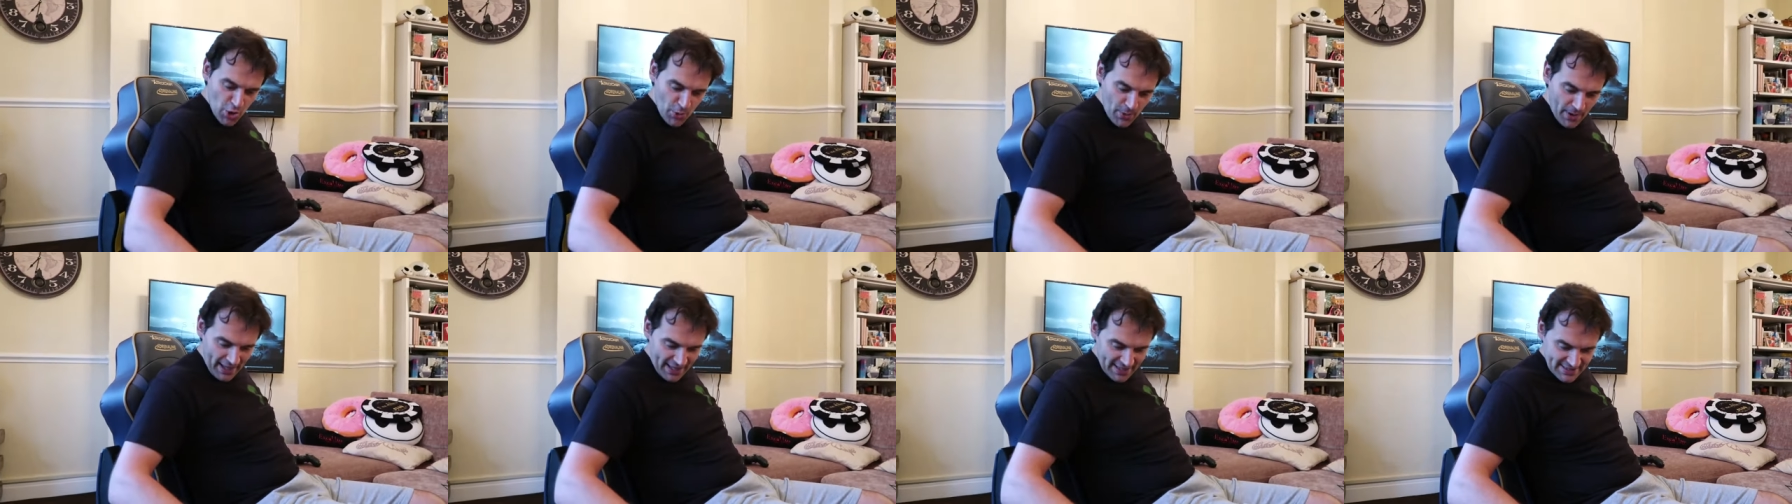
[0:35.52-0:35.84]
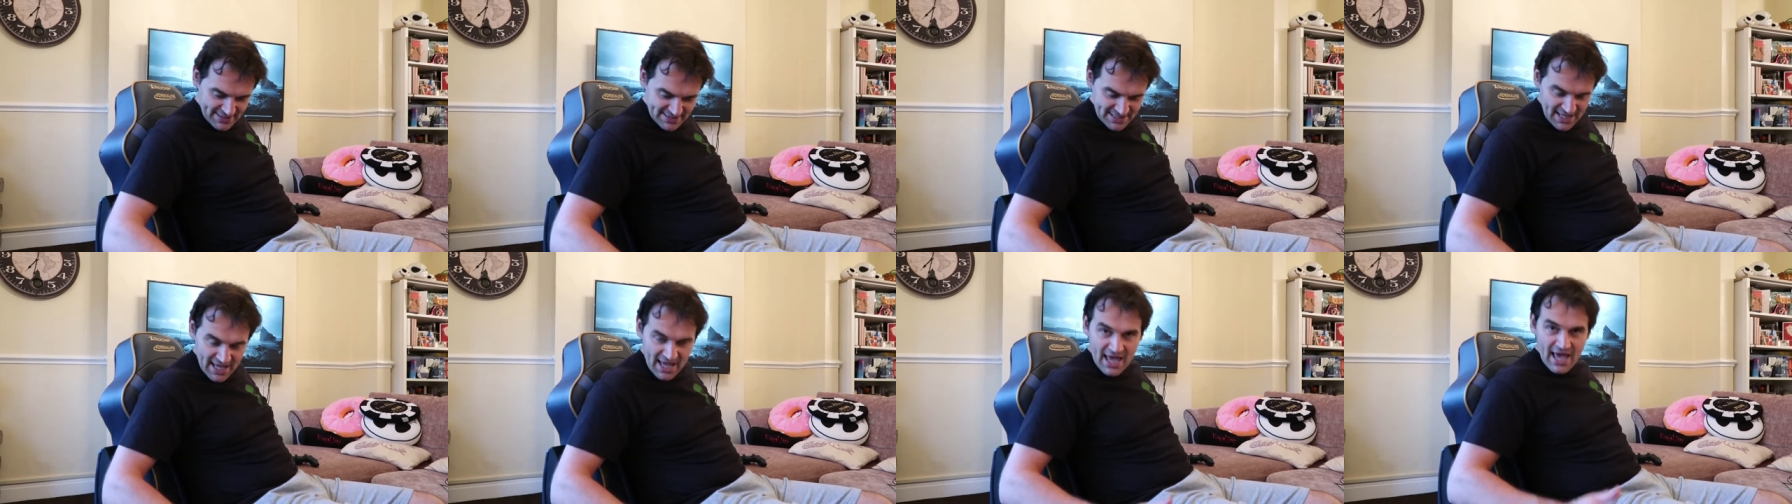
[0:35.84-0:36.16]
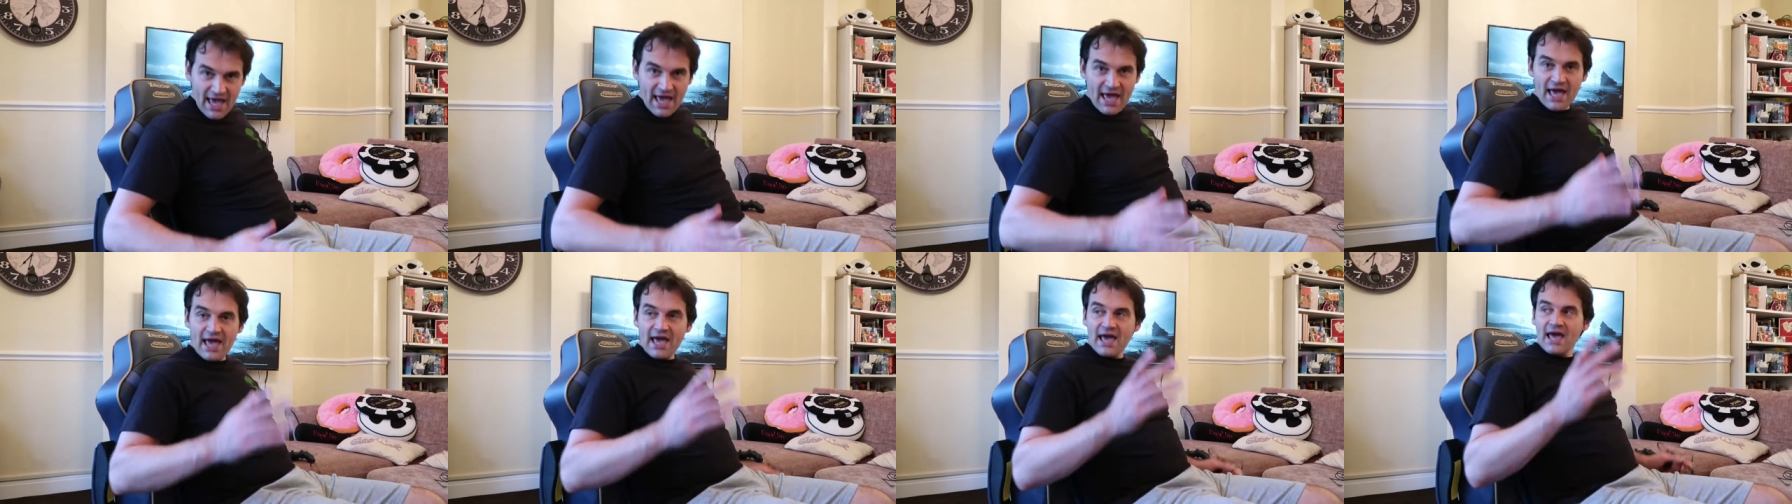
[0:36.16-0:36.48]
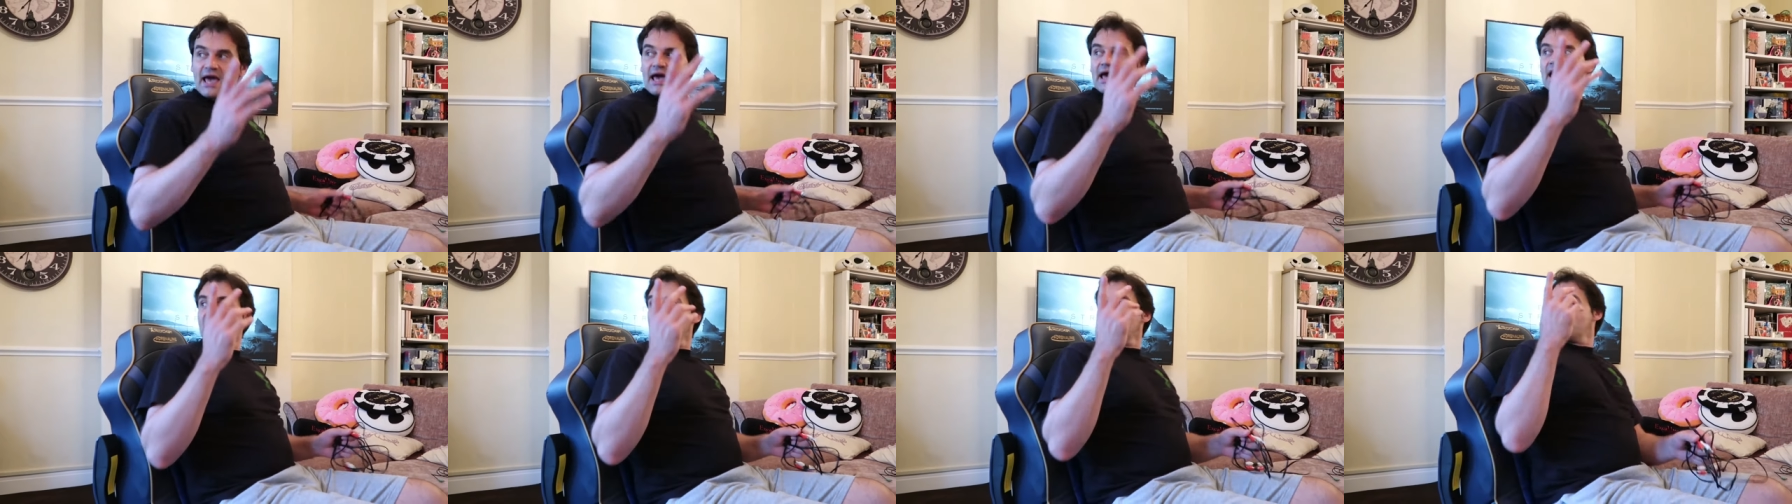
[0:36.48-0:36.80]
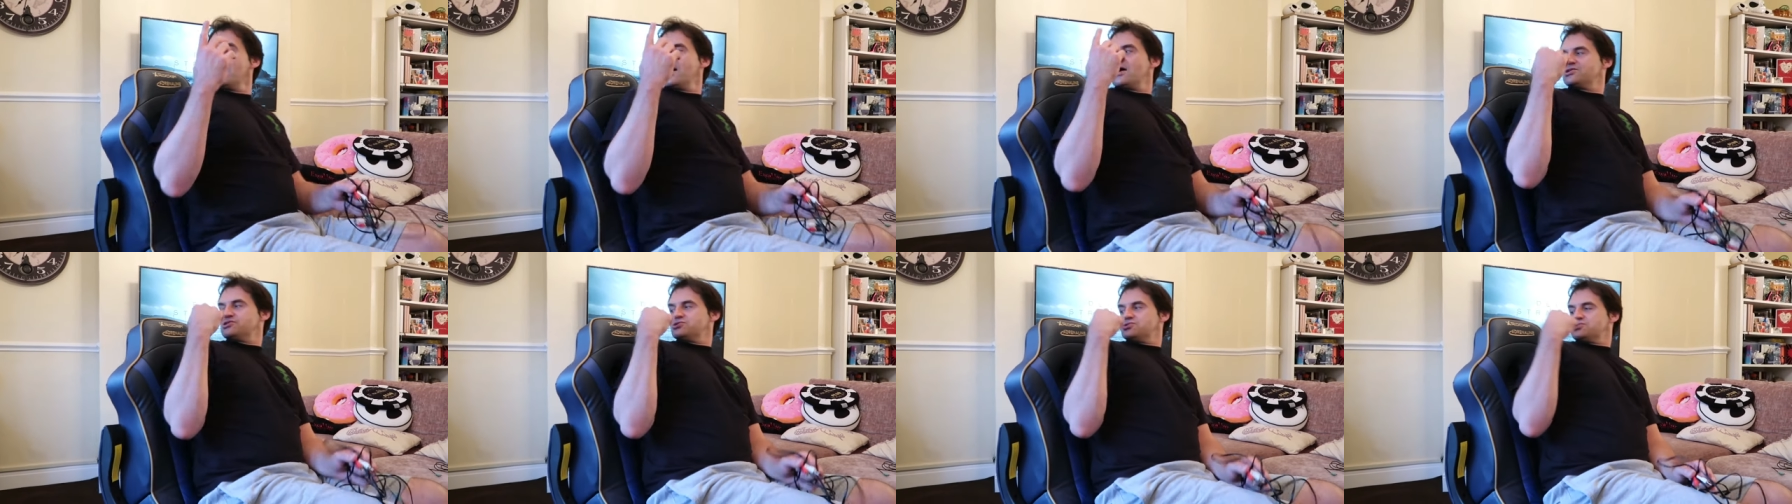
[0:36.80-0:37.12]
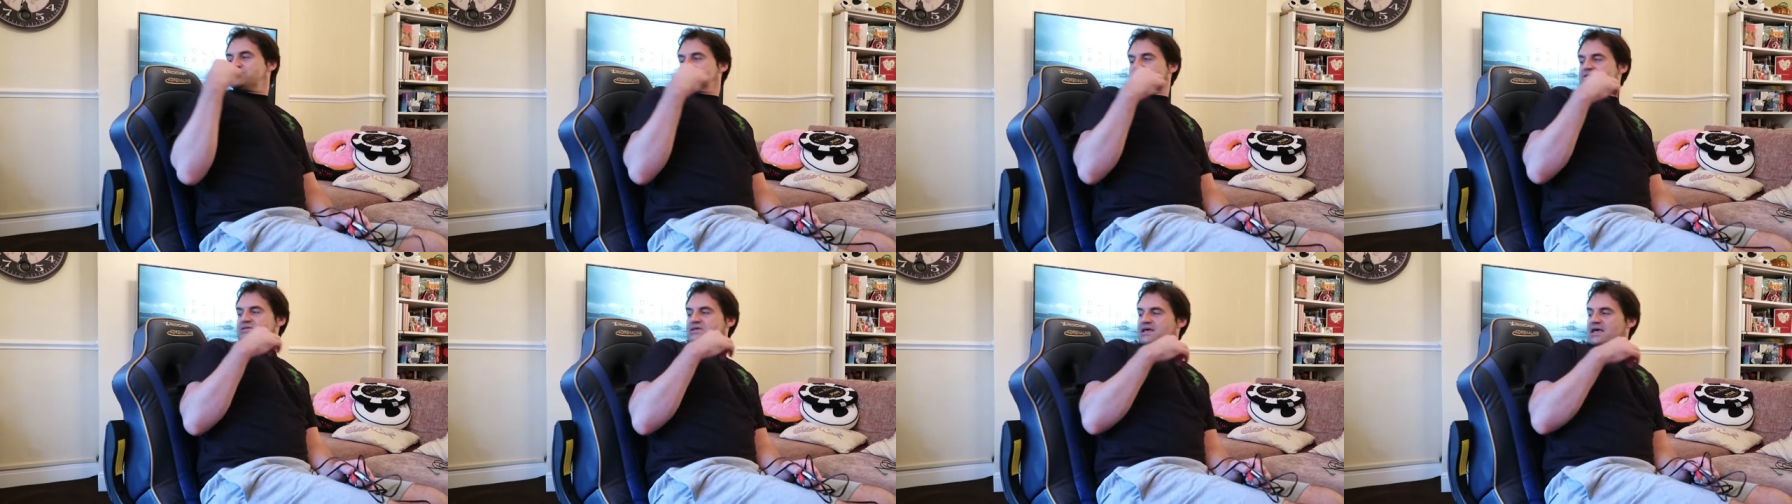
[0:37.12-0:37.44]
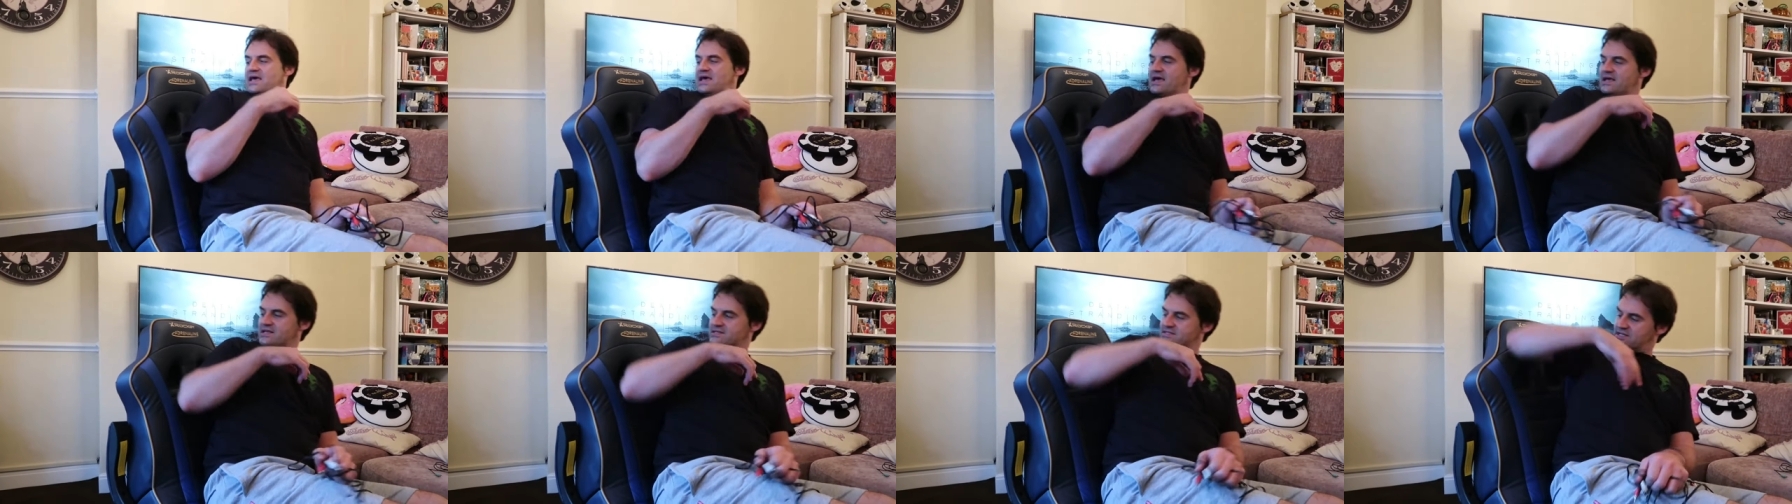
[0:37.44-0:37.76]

to it. As you can see here,